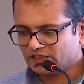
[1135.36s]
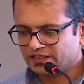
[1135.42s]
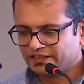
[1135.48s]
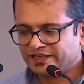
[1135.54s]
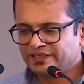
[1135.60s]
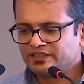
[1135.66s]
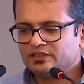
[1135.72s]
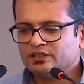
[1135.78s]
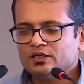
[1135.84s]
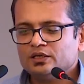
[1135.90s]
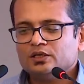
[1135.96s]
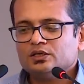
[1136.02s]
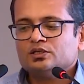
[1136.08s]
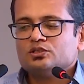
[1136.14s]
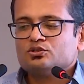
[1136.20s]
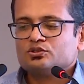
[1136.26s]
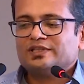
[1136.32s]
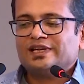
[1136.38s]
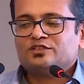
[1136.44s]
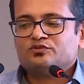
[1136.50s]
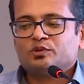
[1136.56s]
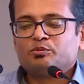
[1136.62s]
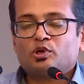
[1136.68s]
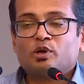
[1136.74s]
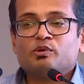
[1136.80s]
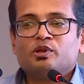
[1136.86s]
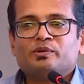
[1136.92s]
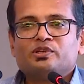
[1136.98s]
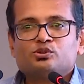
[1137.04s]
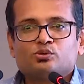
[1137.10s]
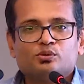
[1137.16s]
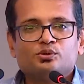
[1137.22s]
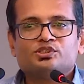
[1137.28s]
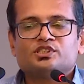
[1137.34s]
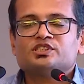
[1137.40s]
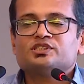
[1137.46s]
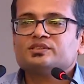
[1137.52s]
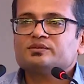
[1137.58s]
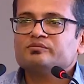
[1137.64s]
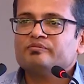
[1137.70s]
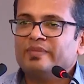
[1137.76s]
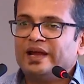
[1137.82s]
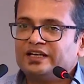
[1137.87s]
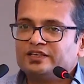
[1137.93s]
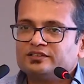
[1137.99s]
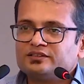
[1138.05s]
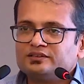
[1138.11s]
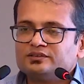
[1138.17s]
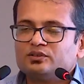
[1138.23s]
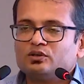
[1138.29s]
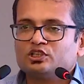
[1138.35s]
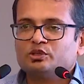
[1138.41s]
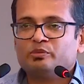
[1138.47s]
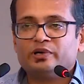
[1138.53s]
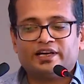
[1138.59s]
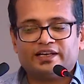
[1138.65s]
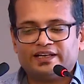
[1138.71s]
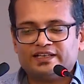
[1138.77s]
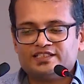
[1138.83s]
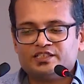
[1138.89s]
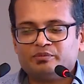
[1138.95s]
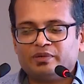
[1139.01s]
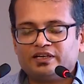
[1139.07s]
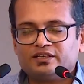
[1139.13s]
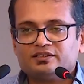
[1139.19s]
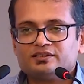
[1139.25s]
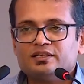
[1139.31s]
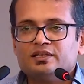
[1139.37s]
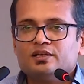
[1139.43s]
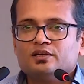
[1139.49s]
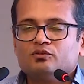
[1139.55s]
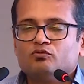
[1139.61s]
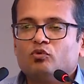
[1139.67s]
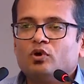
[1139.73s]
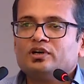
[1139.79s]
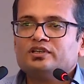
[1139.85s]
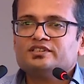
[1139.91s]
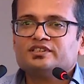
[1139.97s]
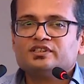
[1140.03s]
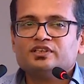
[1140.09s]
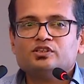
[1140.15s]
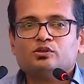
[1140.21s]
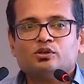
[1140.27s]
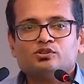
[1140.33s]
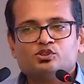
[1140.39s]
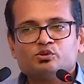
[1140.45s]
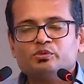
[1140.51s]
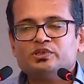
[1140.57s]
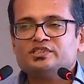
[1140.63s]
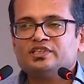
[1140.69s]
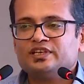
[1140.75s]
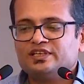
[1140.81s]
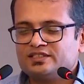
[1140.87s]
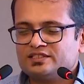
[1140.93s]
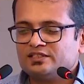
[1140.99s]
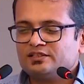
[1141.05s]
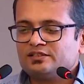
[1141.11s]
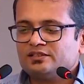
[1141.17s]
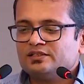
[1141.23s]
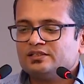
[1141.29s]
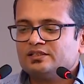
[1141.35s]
right? So that's why problem and solutions matter, or the bucketizing matter. What generally also missing is the